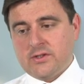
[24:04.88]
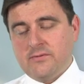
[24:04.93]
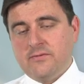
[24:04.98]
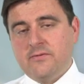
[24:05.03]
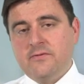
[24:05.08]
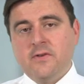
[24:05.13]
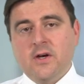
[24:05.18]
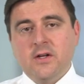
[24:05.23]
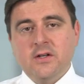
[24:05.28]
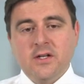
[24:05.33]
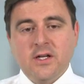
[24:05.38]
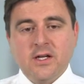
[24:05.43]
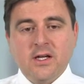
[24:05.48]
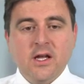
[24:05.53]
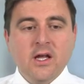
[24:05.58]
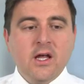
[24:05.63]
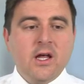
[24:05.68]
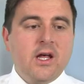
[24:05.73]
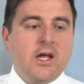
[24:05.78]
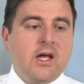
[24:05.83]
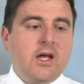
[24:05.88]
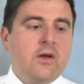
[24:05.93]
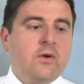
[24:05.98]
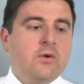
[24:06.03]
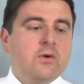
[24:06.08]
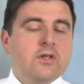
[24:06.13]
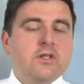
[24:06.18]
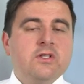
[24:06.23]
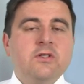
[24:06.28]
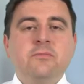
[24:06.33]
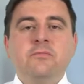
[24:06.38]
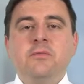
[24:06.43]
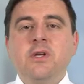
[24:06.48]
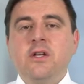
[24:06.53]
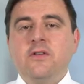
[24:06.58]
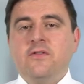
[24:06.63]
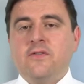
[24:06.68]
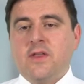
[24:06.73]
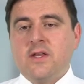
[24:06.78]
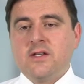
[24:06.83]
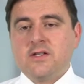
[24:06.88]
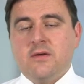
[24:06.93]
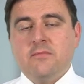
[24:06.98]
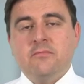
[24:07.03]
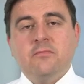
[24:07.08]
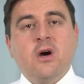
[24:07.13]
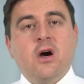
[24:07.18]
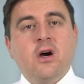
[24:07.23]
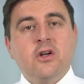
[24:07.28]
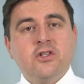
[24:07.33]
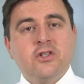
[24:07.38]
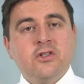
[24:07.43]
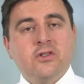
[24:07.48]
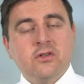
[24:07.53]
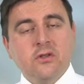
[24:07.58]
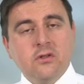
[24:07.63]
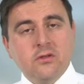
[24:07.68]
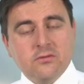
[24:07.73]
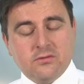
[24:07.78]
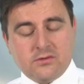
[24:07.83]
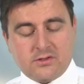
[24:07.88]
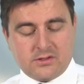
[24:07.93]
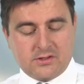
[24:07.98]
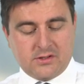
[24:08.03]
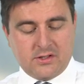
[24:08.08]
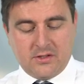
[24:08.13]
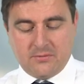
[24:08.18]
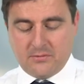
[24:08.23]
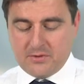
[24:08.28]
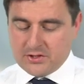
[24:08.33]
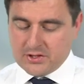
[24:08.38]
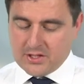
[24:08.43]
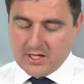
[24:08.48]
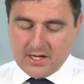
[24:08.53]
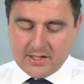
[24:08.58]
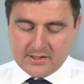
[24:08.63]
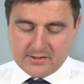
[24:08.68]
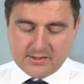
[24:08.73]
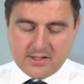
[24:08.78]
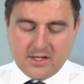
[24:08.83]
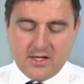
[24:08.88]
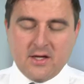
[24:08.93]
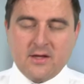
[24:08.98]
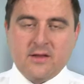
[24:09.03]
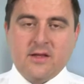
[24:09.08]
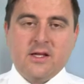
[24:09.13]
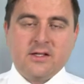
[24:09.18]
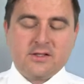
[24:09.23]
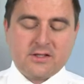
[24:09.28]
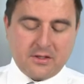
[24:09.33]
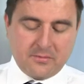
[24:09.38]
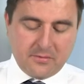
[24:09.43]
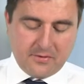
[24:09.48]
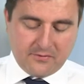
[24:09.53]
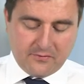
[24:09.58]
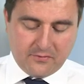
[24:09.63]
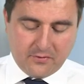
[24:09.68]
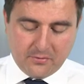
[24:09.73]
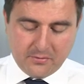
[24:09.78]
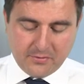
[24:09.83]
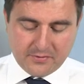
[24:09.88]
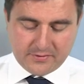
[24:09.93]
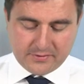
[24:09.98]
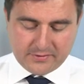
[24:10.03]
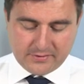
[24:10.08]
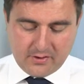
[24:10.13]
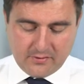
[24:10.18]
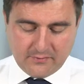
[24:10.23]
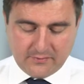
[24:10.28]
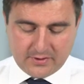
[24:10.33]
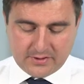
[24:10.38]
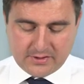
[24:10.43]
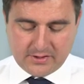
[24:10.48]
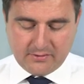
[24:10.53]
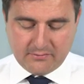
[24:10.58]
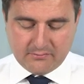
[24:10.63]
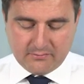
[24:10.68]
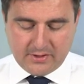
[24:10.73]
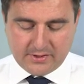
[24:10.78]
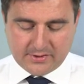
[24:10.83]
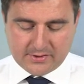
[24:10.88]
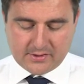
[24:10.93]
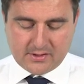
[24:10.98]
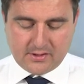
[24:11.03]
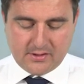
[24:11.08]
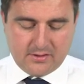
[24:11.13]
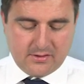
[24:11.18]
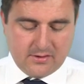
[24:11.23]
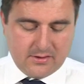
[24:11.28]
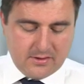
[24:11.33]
some funding in order to meet things like margin calls, and in which case that's going to be a form of solvency risk.